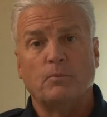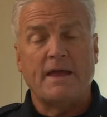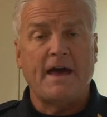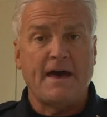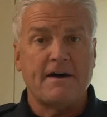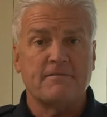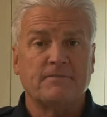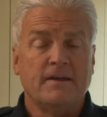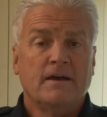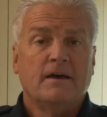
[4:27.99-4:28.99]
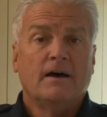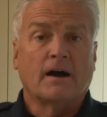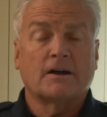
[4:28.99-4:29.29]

We have a